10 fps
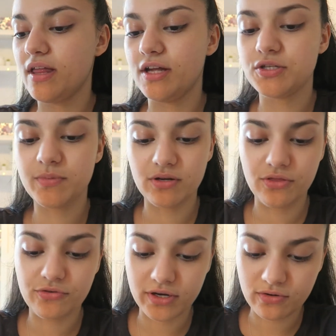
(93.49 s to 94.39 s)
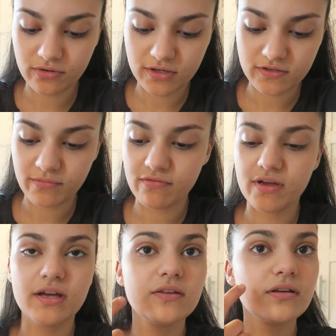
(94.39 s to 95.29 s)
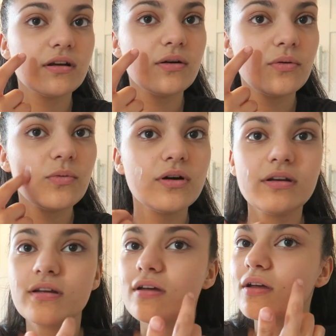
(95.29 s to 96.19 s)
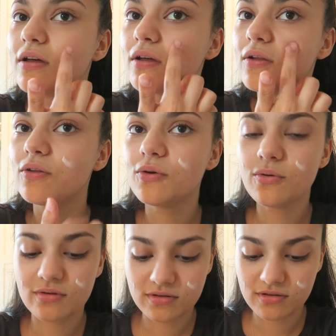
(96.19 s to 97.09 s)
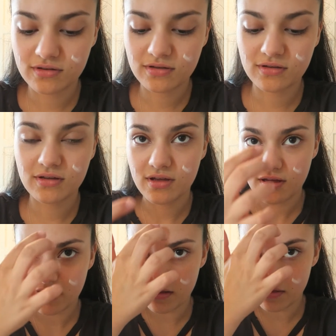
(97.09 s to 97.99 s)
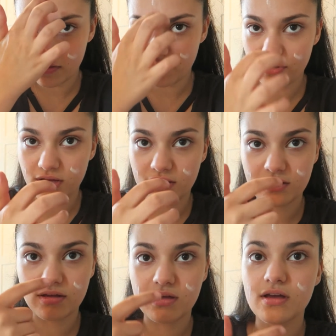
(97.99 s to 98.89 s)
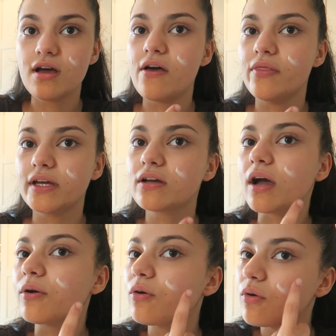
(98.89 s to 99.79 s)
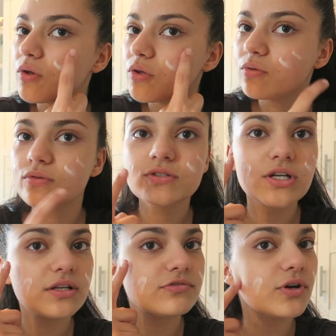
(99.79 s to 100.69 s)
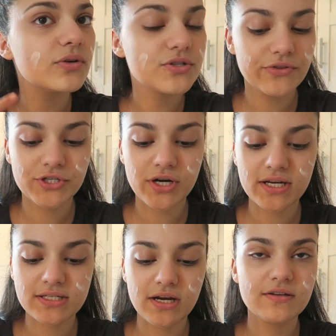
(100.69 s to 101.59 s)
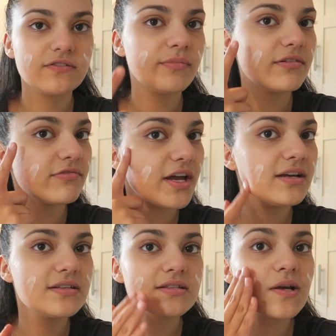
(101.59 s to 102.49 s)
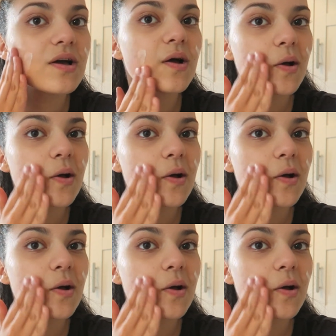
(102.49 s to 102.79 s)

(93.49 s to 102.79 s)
I just put it on 3 corners of my face. Go 1, 2, and 3. And like I usually focus on the driest areas of my face.